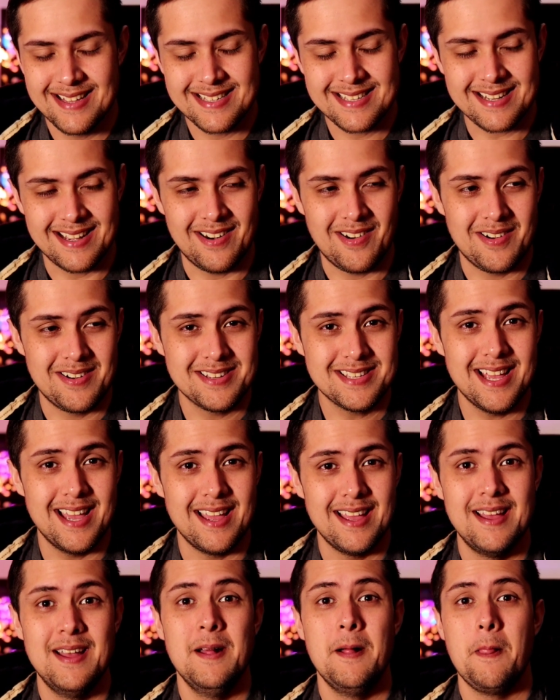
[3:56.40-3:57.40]
It's kind of hard to
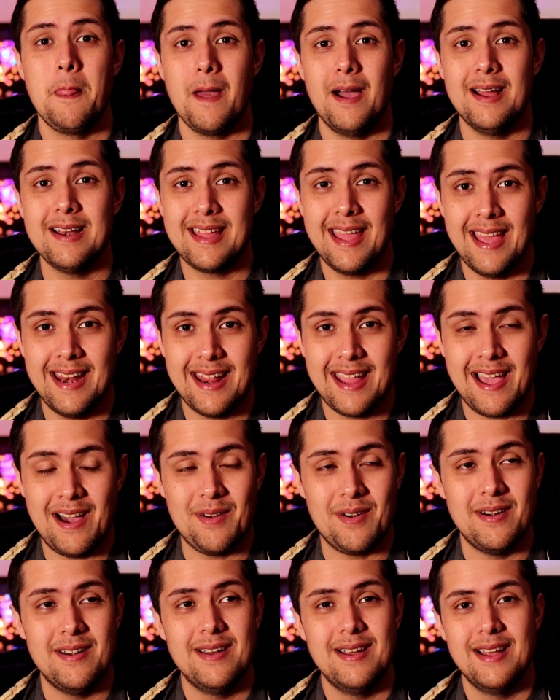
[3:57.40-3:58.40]
say. Uncanny
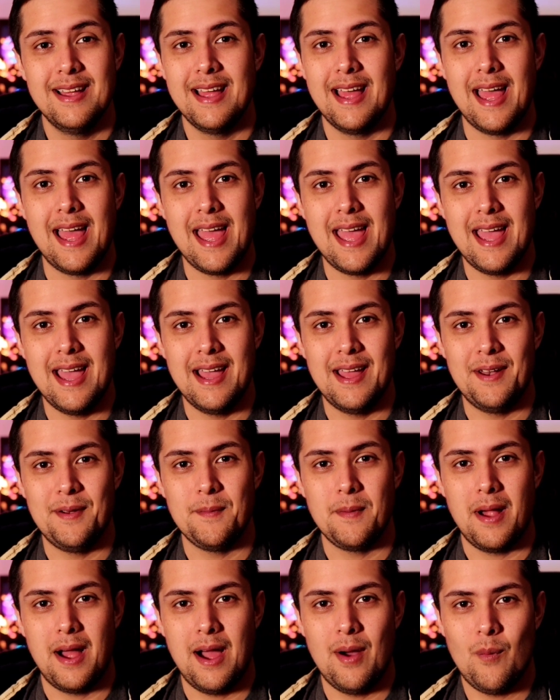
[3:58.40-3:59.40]
Counter.
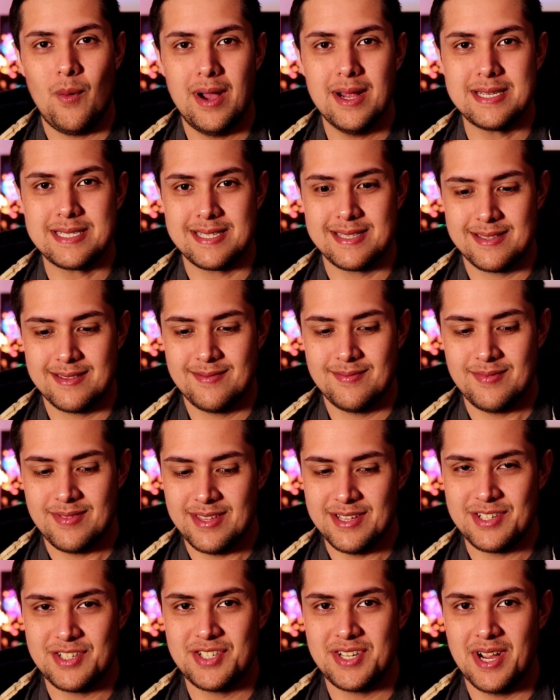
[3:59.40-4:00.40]
And I watched
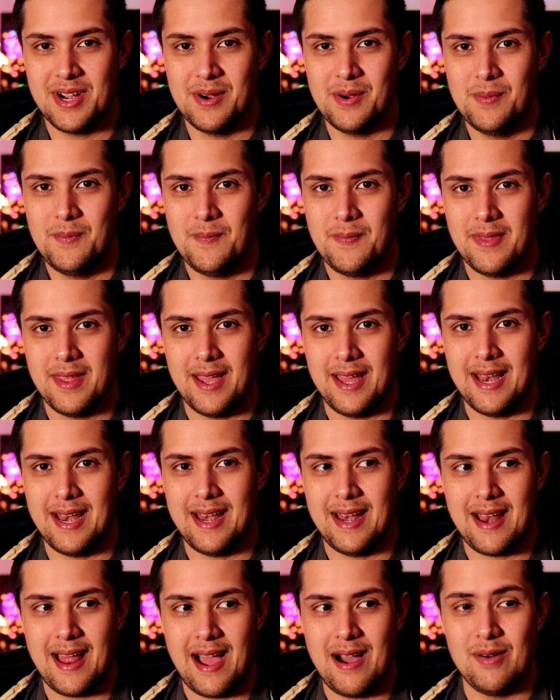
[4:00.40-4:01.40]
this show
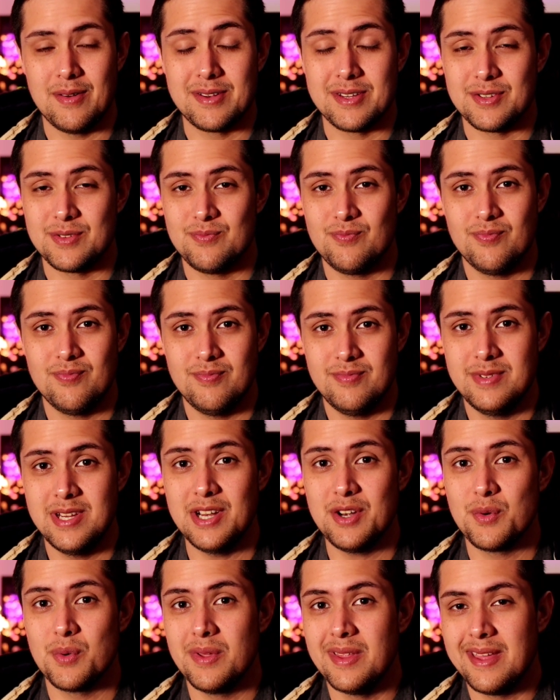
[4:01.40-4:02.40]
and I was just
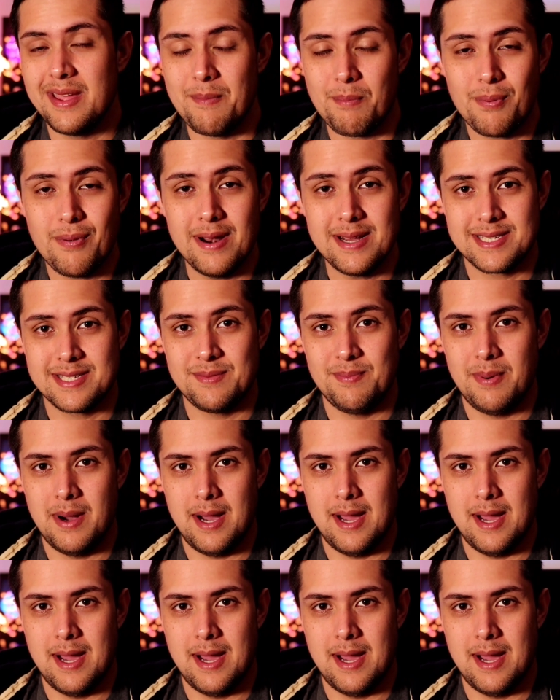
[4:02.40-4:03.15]
genuinely impressed